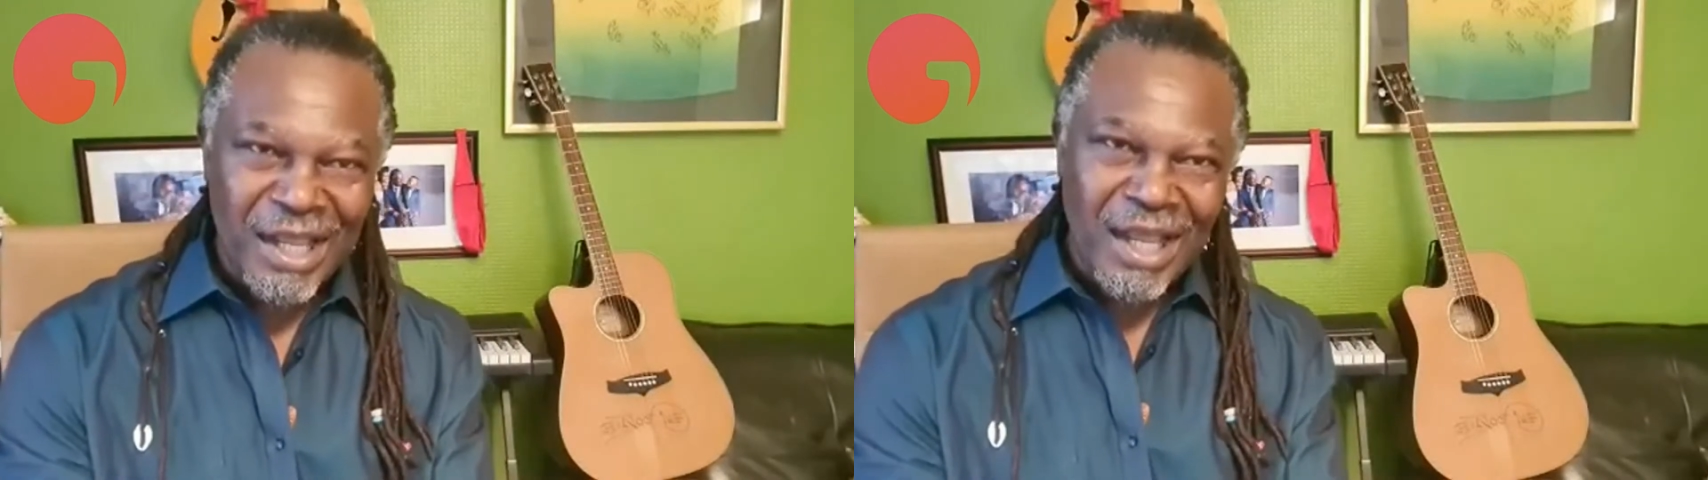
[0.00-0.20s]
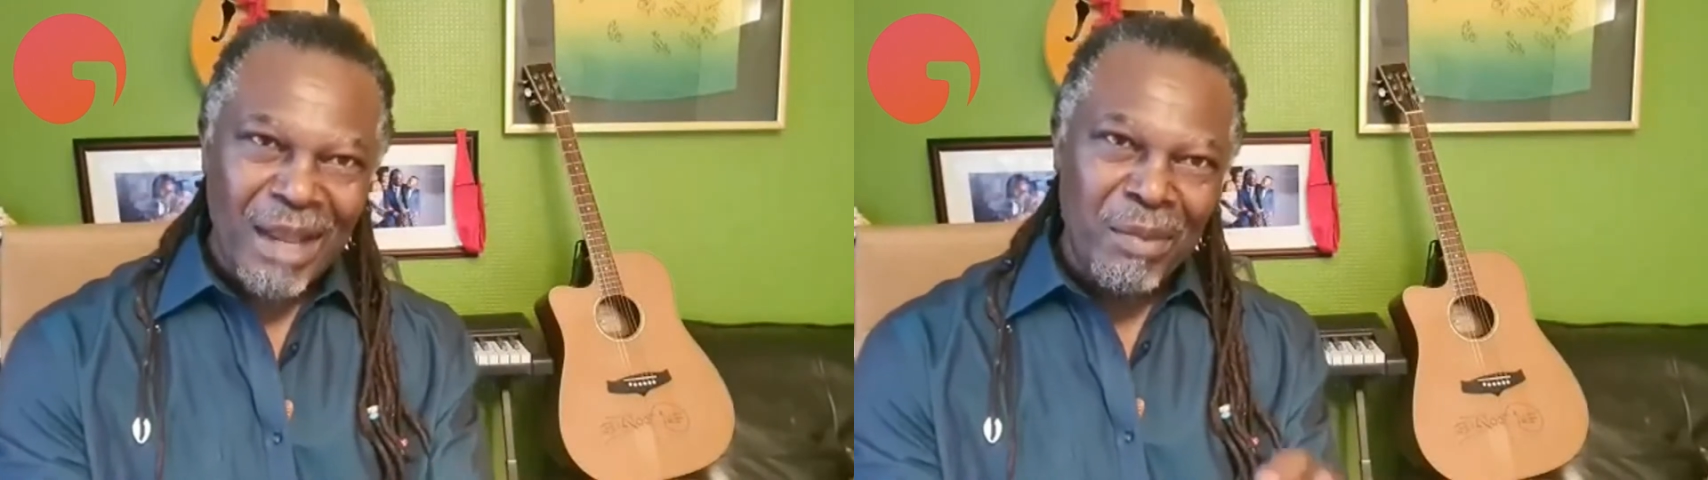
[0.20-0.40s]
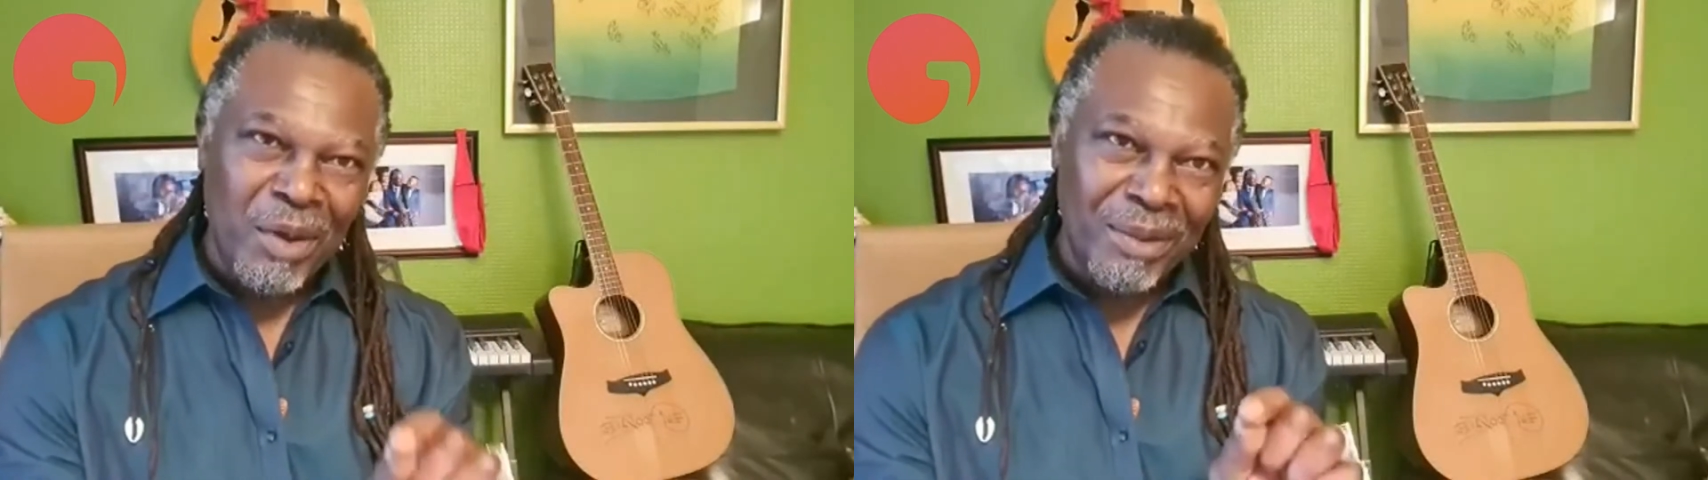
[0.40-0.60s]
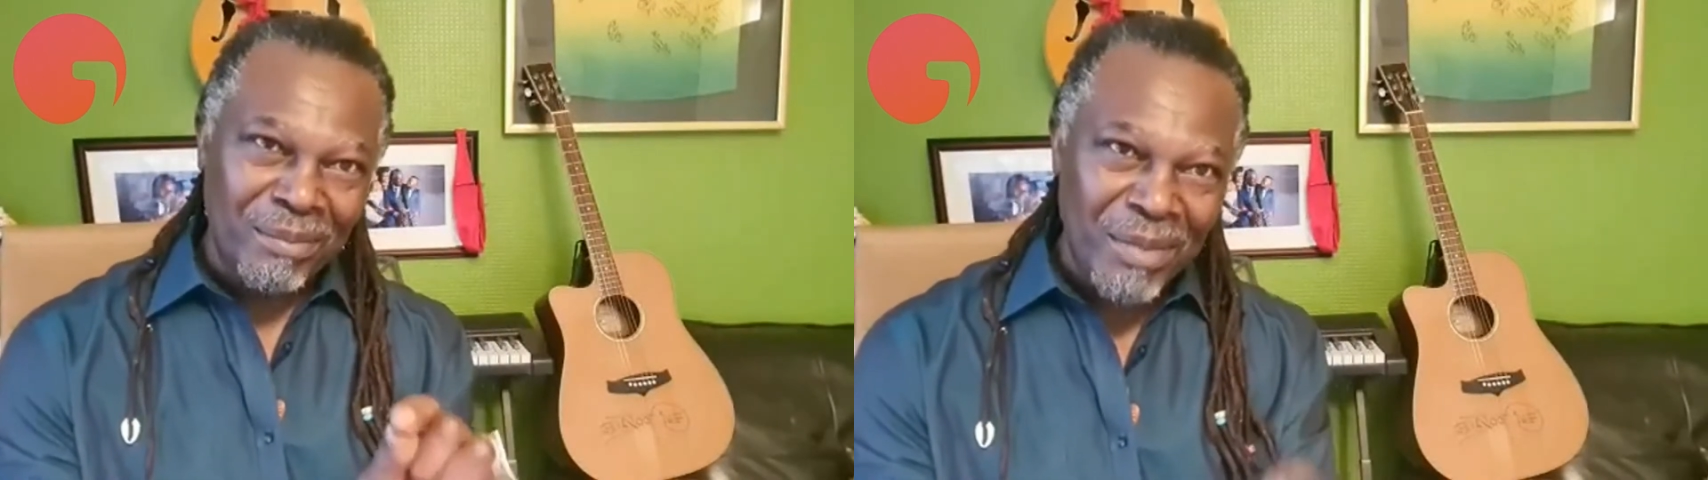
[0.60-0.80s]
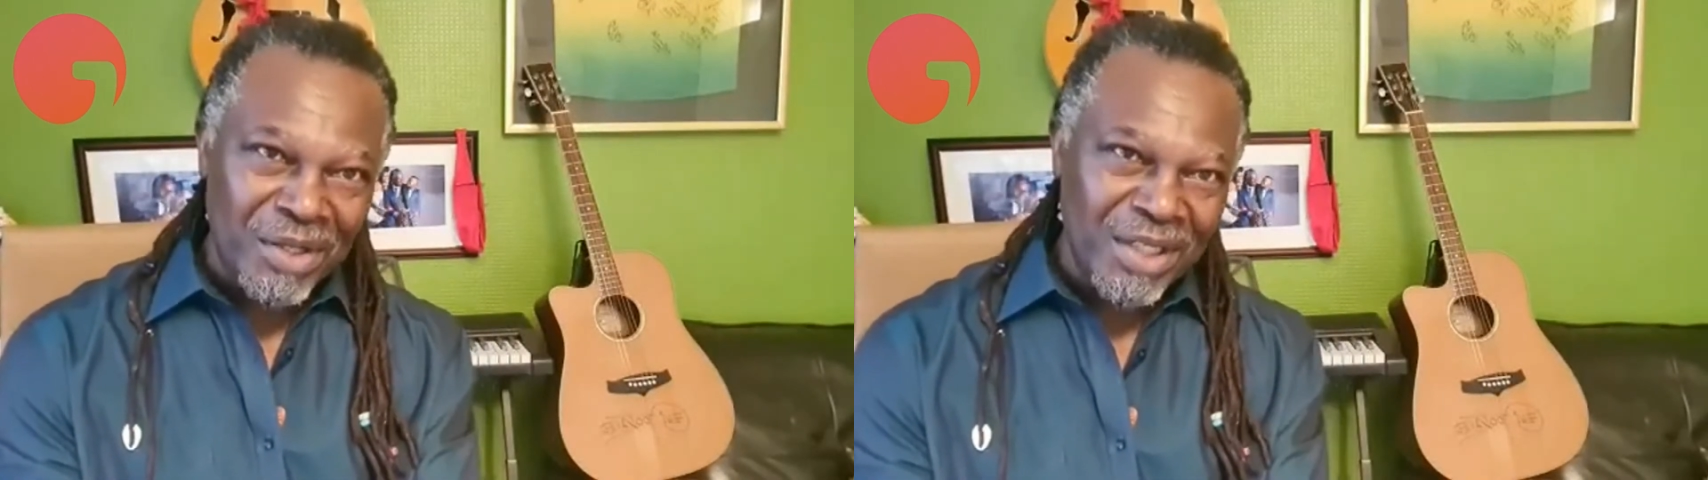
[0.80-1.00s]
about the
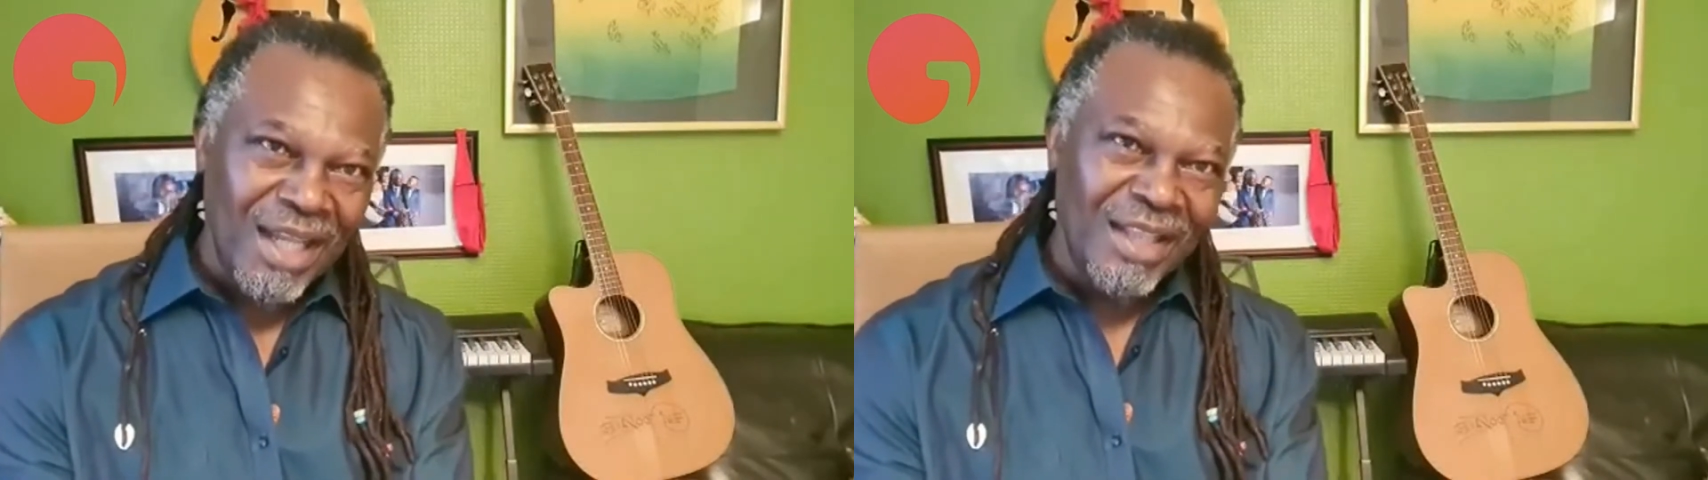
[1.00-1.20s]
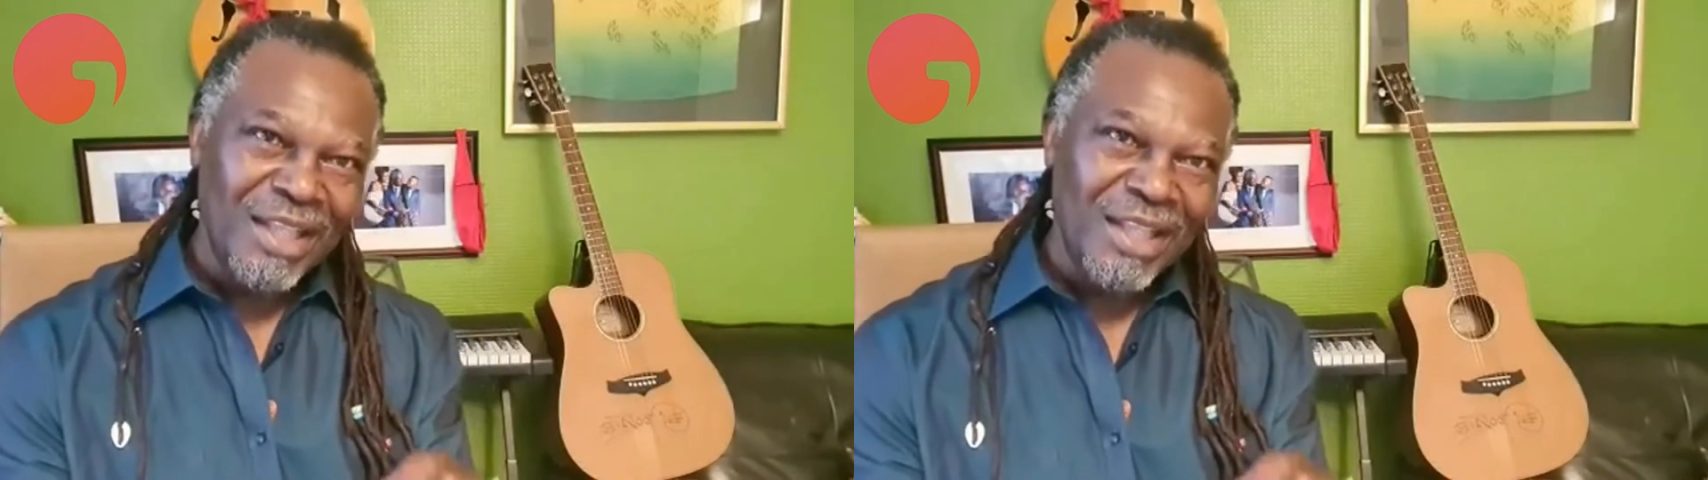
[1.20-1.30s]
money that